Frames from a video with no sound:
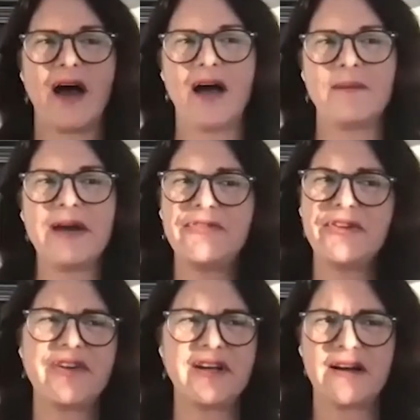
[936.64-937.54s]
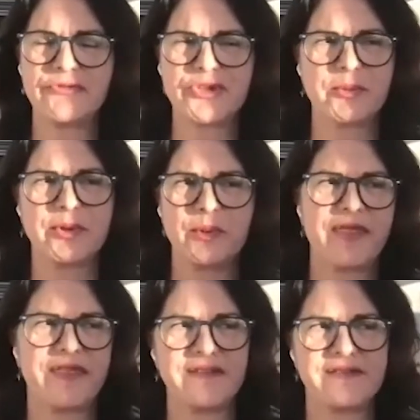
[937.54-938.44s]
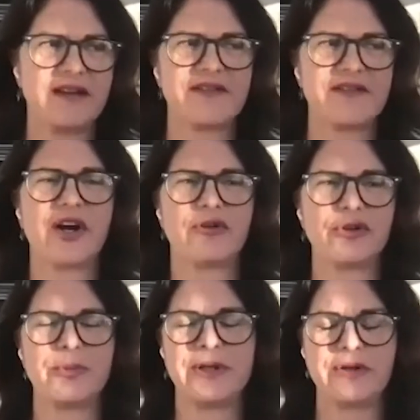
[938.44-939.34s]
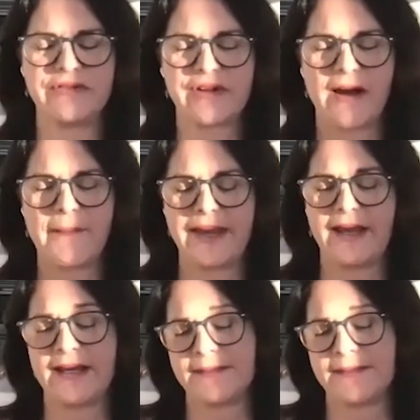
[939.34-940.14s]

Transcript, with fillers: Um, I feel very comfortable with the size of our group and who's coming.